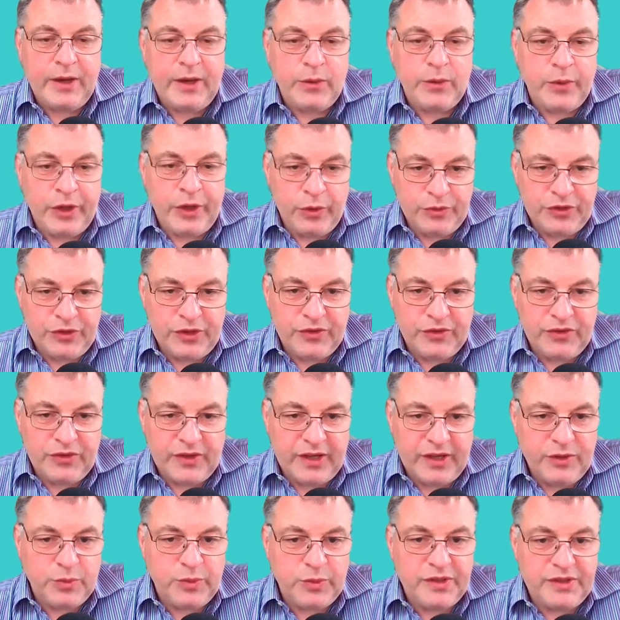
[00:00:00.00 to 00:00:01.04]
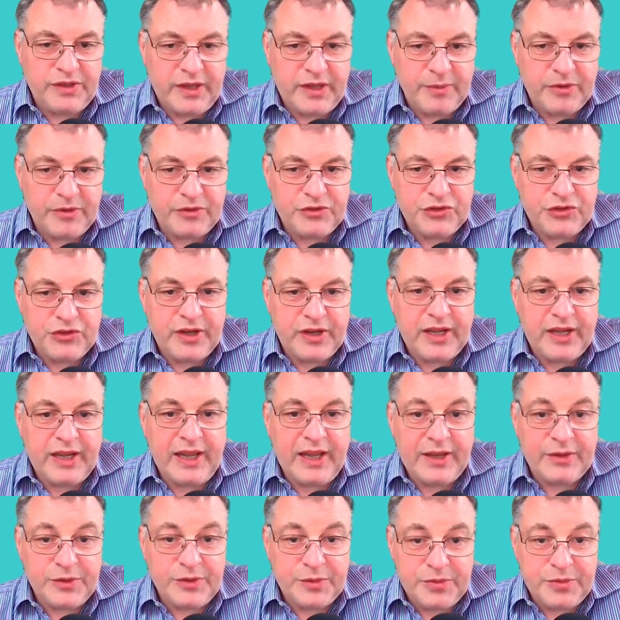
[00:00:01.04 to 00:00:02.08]
We also said we'd demonstrate
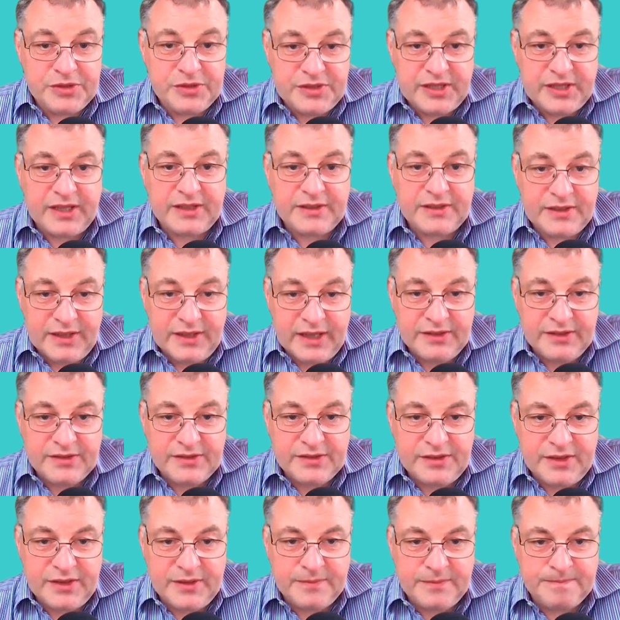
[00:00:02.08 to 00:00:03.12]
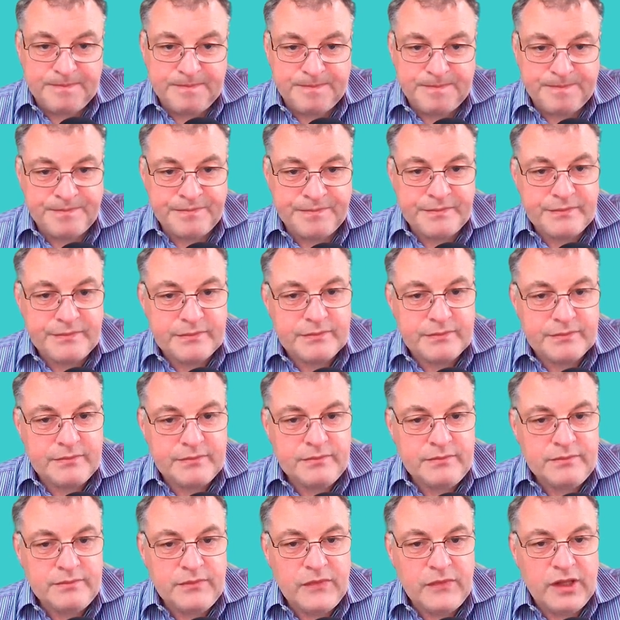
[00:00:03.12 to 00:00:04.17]
how to protect against it.
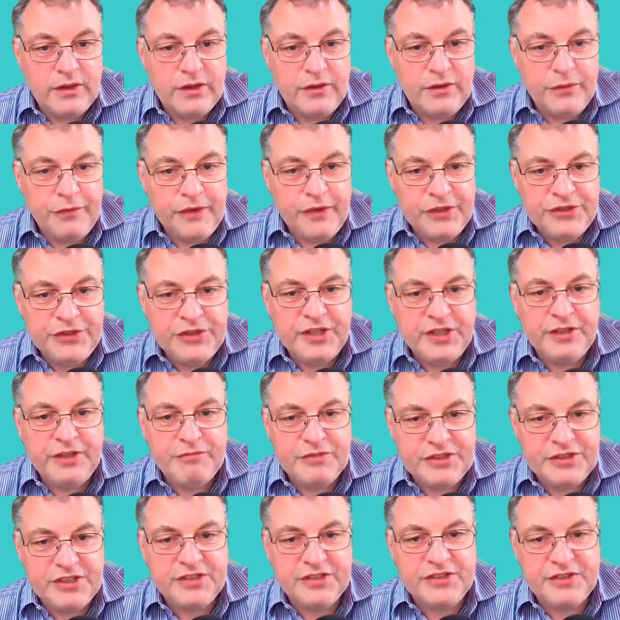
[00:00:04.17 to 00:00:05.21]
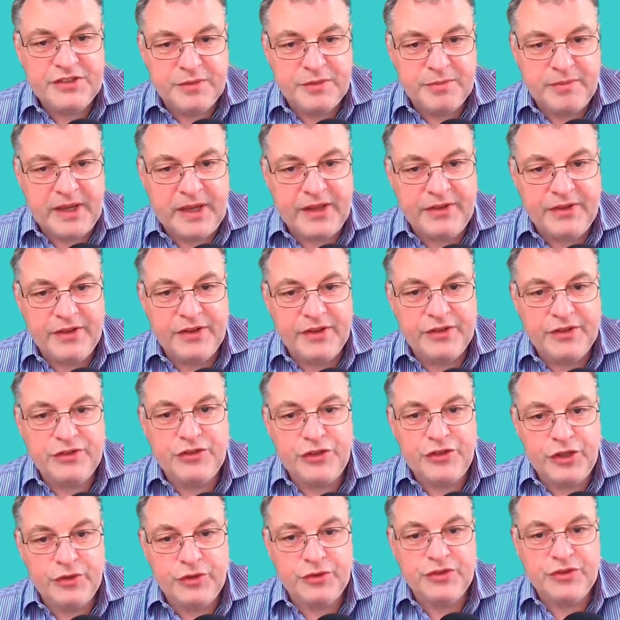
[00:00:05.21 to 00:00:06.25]
Phishing resistant
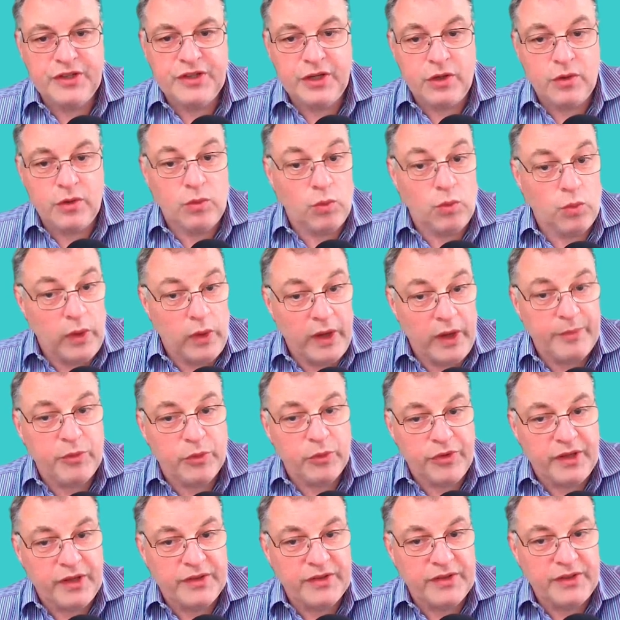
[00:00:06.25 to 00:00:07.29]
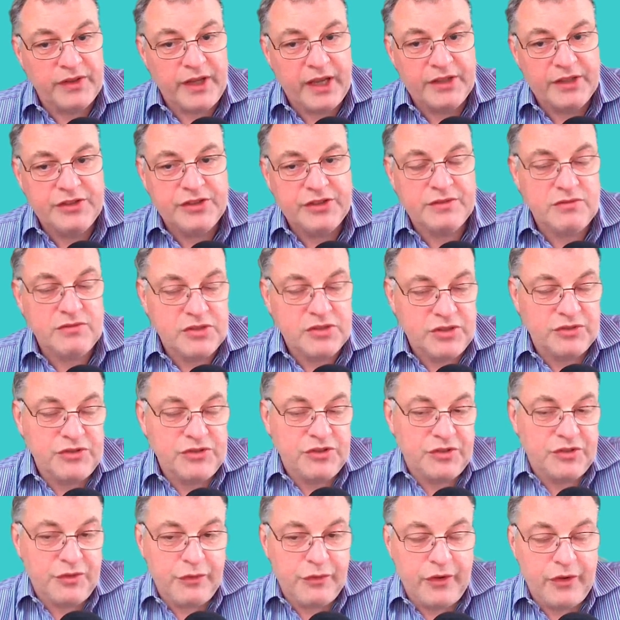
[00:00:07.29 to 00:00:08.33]
methods using web authentication,
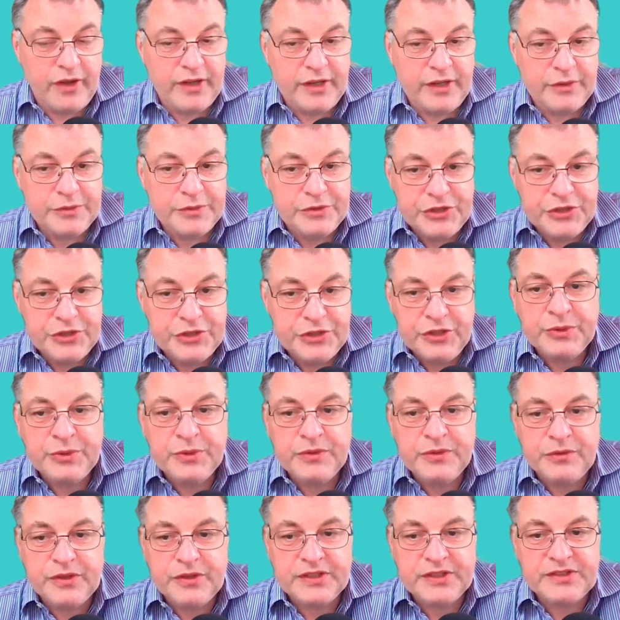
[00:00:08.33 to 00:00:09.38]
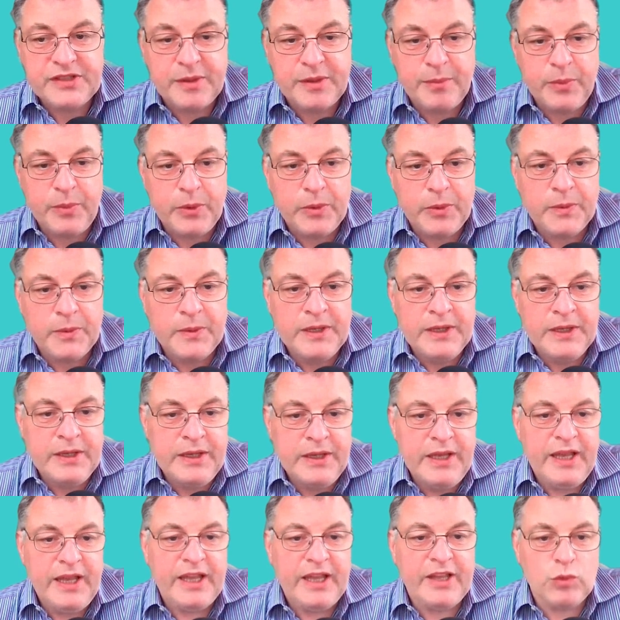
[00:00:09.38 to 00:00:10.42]
such as FIDO2, for example,
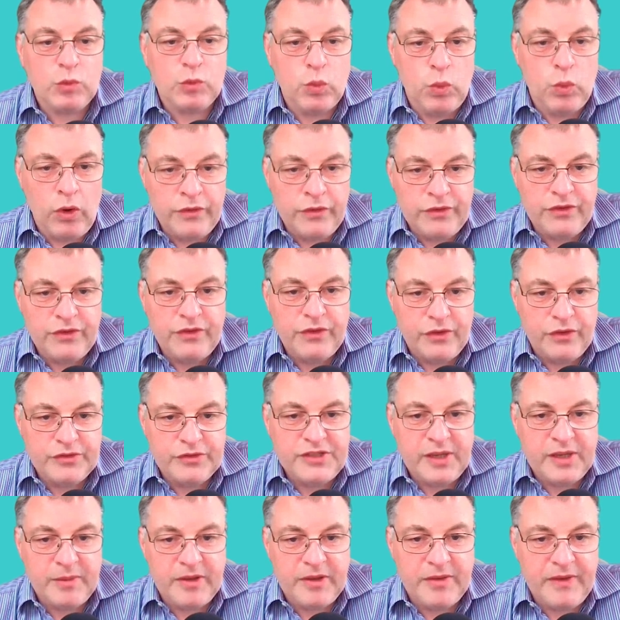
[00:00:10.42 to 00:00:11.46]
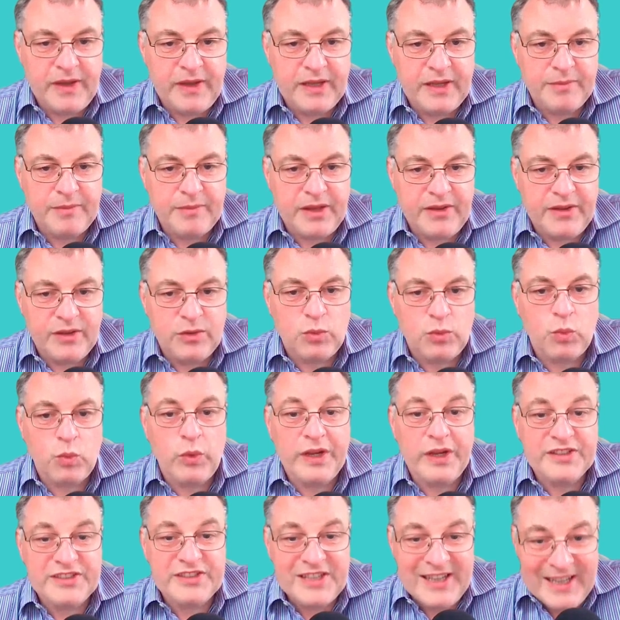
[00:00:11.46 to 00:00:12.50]
is one such MFA method
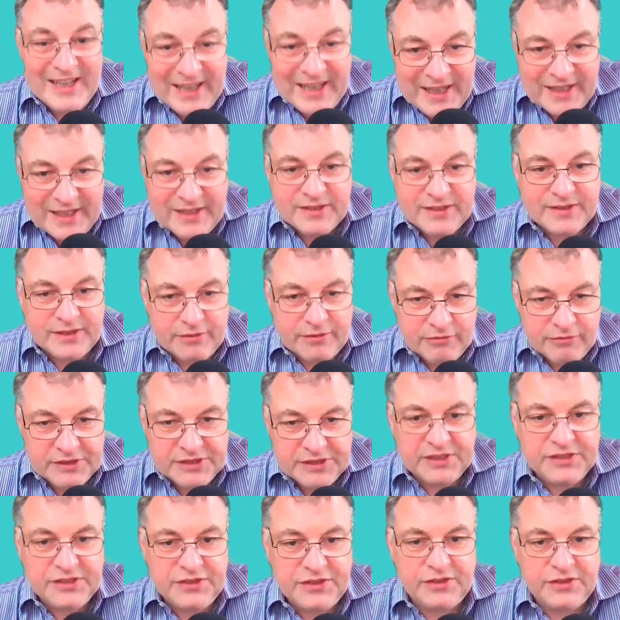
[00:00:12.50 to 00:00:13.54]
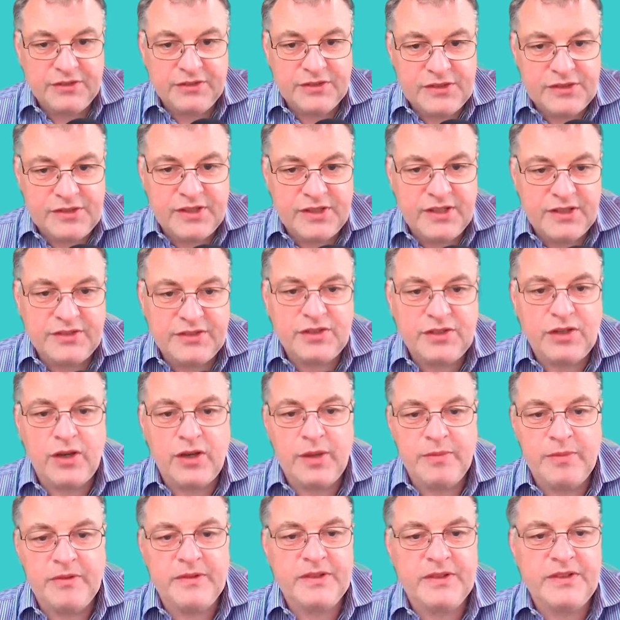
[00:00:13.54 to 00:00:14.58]
which is resistant to this
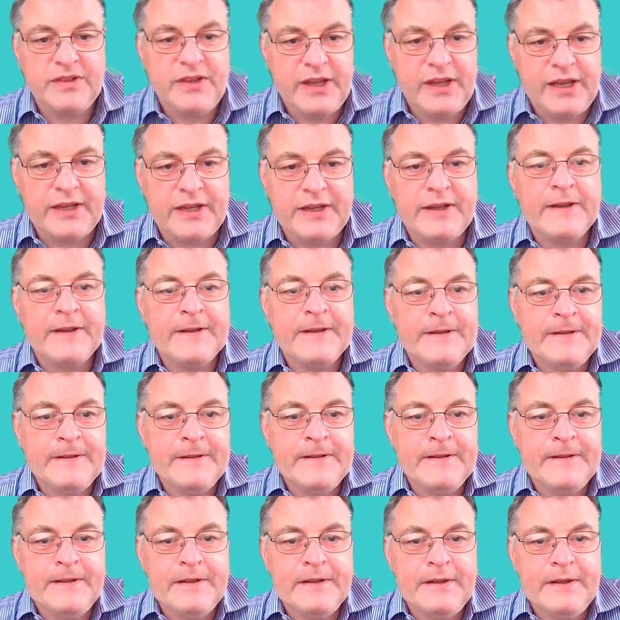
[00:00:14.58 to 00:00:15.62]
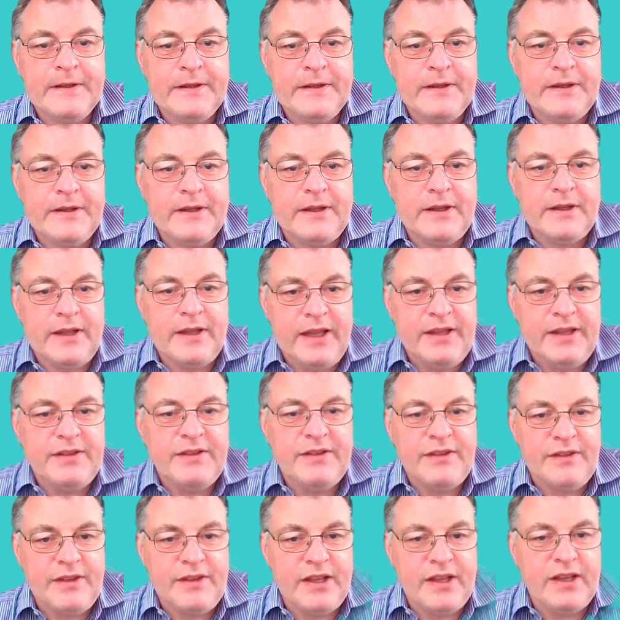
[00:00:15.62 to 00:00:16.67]
type of attack.
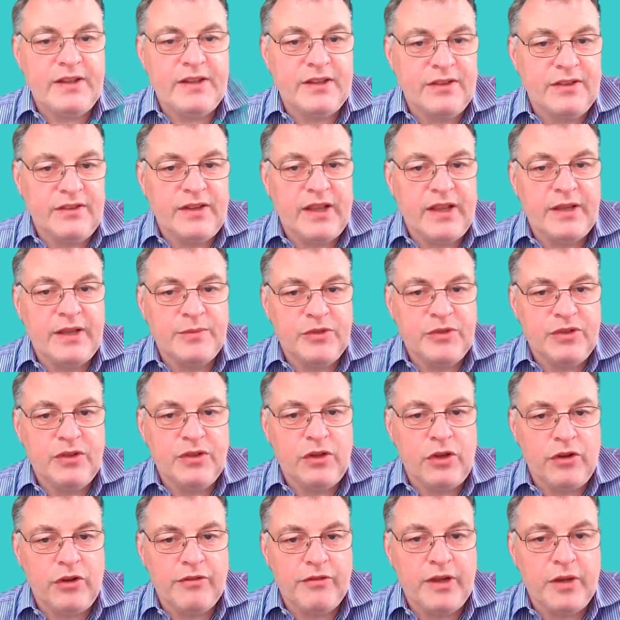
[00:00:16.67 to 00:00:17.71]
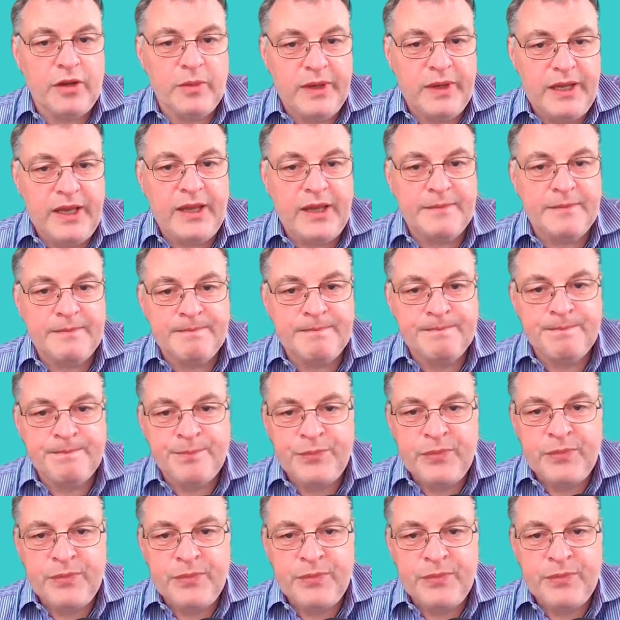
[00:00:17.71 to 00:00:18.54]
Let's see the same scenario again.